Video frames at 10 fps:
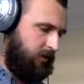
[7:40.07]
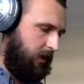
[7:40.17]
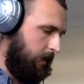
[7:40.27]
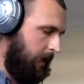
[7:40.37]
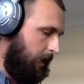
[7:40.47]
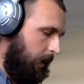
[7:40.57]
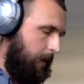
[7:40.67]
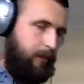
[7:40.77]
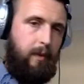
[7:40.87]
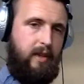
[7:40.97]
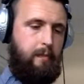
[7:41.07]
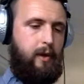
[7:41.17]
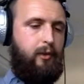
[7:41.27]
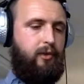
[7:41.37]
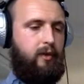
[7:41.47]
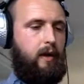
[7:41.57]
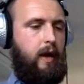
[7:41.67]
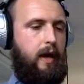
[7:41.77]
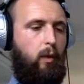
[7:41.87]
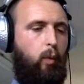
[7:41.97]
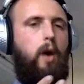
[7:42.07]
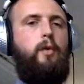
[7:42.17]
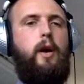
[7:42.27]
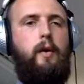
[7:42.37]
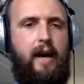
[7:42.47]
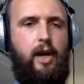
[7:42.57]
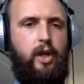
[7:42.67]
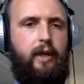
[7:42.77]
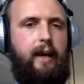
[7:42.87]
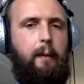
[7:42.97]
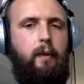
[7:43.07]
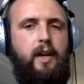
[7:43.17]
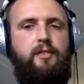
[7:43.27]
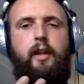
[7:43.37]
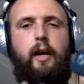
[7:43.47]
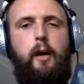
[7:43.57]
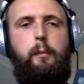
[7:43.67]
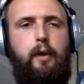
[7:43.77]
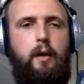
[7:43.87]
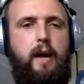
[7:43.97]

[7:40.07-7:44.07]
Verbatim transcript: So probably the most uh, well-known action camera is the GoPro.